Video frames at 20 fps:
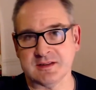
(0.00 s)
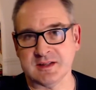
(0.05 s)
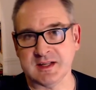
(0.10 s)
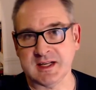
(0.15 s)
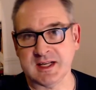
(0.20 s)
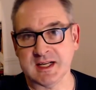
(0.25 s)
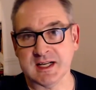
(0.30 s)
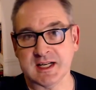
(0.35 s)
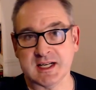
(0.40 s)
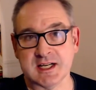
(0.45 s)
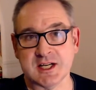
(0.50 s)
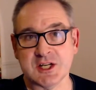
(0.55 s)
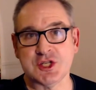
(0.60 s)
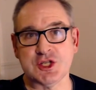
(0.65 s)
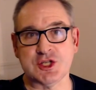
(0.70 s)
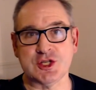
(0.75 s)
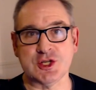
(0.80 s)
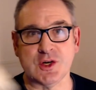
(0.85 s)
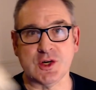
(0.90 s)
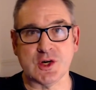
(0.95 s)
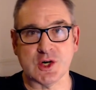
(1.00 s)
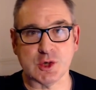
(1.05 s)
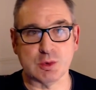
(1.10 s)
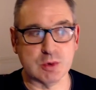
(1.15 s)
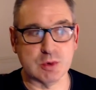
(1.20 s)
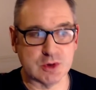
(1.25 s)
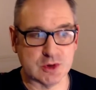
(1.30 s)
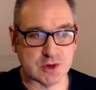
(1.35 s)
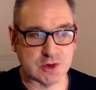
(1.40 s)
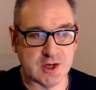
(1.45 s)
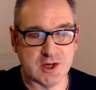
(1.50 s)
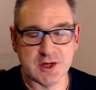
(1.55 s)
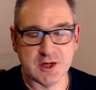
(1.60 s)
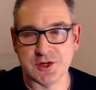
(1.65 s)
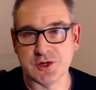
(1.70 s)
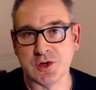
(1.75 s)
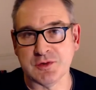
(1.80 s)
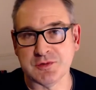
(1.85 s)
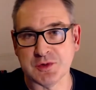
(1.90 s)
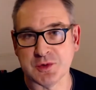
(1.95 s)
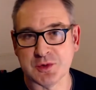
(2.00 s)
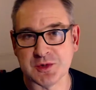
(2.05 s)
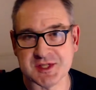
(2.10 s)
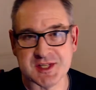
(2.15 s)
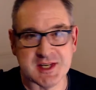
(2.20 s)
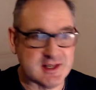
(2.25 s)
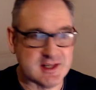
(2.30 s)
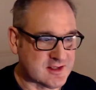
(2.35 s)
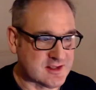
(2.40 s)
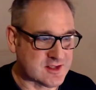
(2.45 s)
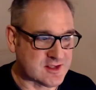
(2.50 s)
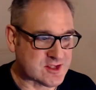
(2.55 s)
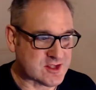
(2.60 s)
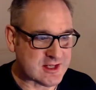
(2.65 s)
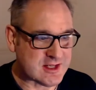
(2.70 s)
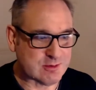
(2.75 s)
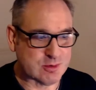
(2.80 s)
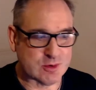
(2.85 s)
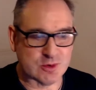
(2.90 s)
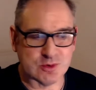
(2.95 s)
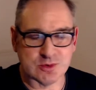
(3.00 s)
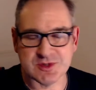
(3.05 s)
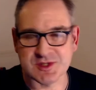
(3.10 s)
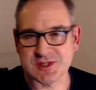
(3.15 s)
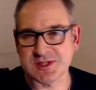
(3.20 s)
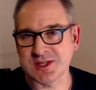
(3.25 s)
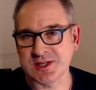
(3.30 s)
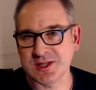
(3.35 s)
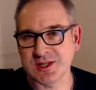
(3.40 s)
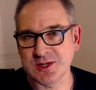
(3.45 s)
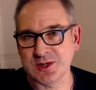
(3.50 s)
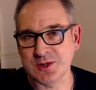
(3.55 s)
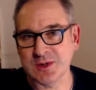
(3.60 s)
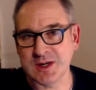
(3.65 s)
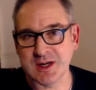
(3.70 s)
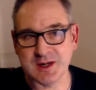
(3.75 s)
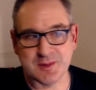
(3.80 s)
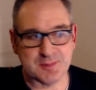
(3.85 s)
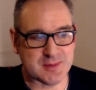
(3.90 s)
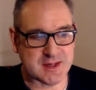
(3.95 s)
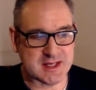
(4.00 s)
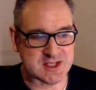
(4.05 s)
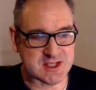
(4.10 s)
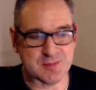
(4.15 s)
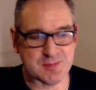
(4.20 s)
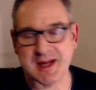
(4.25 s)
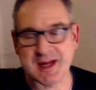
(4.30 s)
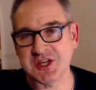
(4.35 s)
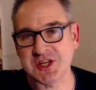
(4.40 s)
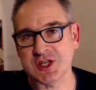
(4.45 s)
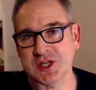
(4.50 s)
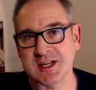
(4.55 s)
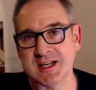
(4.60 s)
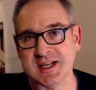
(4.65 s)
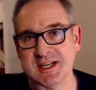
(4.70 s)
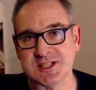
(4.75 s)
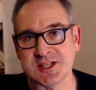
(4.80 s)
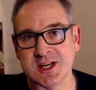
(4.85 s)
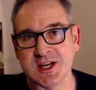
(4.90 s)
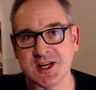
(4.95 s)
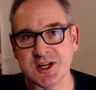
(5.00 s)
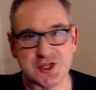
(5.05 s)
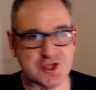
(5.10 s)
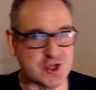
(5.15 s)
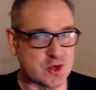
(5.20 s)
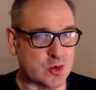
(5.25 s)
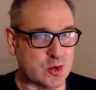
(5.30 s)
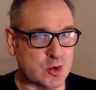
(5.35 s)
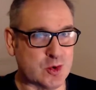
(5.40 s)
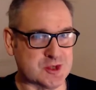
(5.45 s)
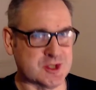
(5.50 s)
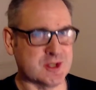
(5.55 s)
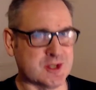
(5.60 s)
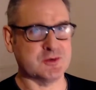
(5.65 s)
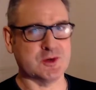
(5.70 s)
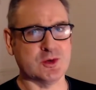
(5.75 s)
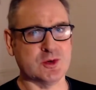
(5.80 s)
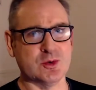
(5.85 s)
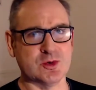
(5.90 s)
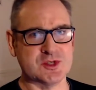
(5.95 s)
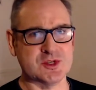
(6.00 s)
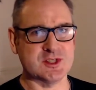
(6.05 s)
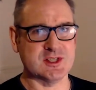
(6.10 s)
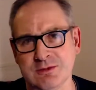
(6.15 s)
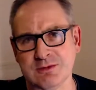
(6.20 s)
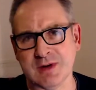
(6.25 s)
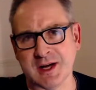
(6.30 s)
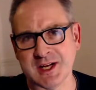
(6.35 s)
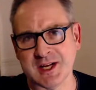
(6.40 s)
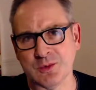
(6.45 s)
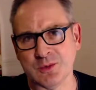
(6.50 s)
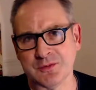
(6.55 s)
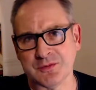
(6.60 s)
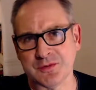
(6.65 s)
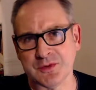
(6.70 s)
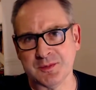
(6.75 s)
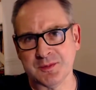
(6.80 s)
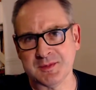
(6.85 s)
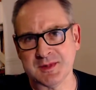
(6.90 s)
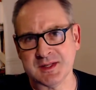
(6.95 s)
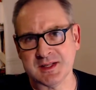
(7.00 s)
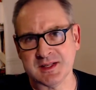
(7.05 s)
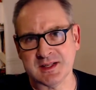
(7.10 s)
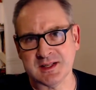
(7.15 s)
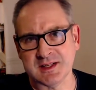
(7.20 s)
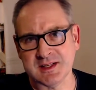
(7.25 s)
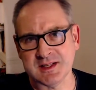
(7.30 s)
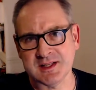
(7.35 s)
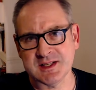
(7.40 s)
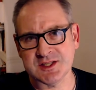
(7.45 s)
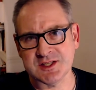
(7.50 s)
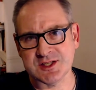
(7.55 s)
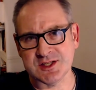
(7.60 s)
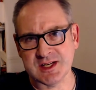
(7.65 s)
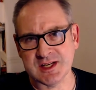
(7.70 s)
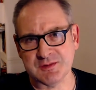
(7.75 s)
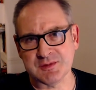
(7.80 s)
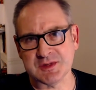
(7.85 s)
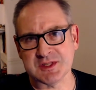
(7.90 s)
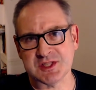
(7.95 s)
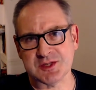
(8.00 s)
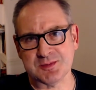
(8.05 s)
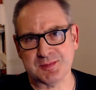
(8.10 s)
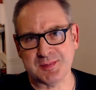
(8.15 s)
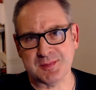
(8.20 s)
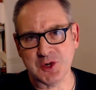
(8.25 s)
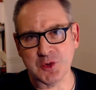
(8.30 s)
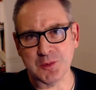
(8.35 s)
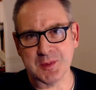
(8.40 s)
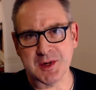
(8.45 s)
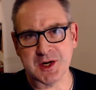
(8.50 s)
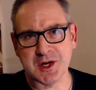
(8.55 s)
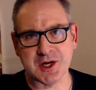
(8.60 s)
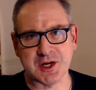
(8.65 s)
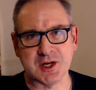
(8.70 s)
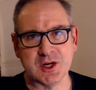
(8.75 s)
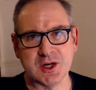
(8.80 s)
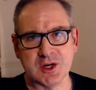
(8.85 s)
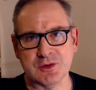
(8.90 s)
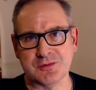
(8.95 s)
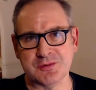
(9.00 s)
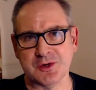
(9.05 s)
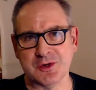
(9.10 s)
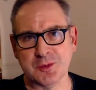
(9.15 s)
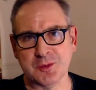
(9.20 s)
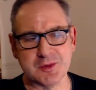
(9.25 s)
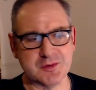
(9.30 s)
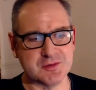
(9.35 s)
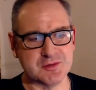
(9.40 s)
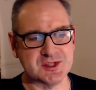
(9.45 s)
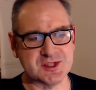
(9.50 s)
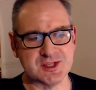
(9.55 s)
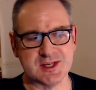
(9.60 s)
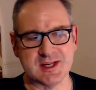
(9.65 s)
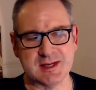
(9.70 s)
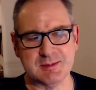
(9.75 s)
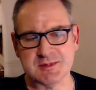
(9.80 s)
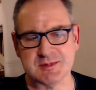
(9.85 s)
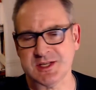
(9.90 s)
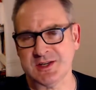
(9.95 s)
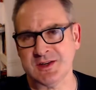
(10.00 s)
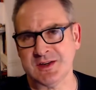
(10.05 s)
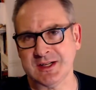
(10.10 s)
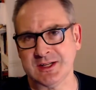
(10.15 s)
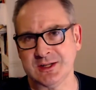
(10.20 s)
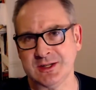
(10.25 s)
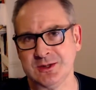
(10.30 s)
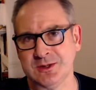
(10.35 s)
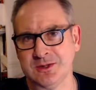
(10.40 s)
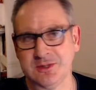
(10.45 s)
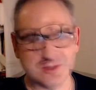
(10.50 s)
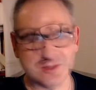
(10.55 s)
the Sharkwall novels, the sequels to Peter Benchley's Jaws, and of course running on from the Steven Spielberg film of the same title.